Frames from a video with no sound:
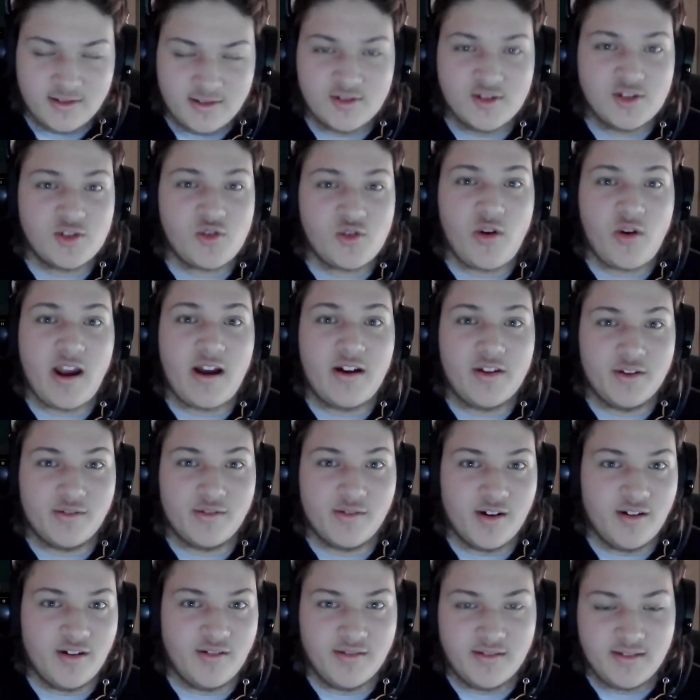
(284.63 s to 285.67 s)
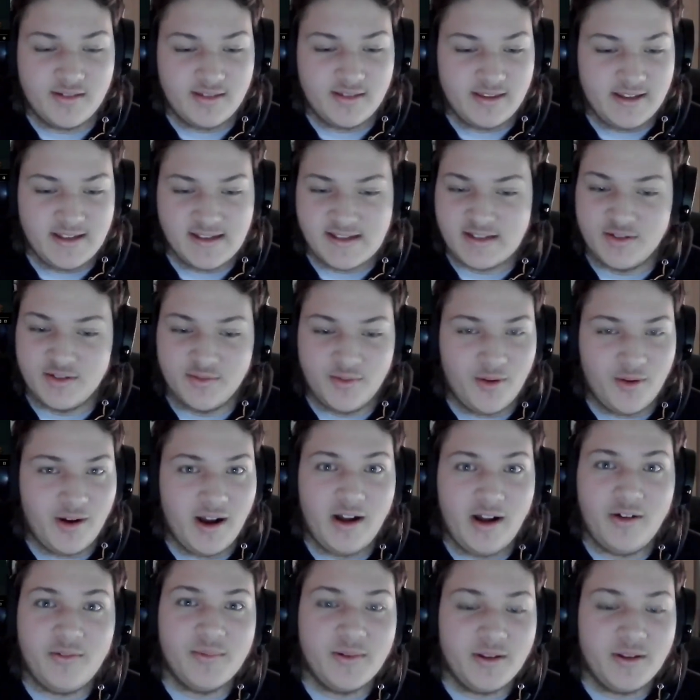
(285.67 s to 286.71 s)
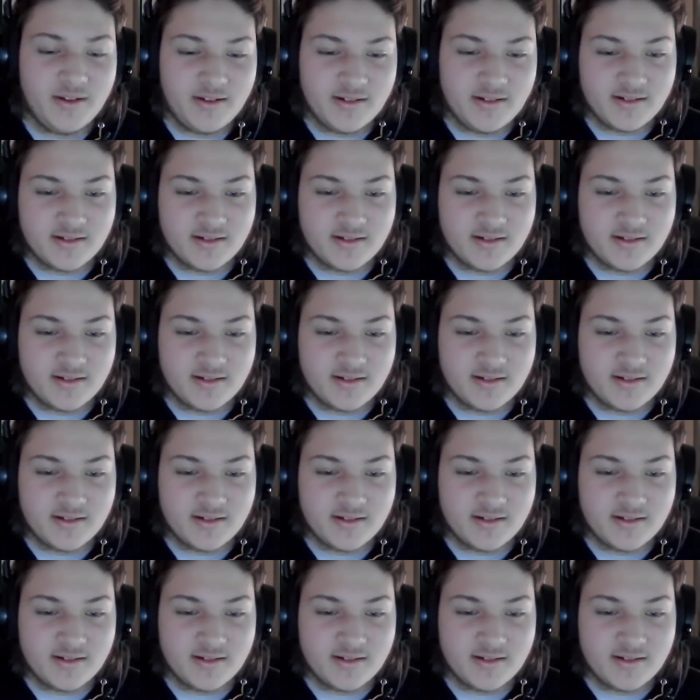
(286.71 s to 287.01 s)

Sort it out on your own. These do not help you.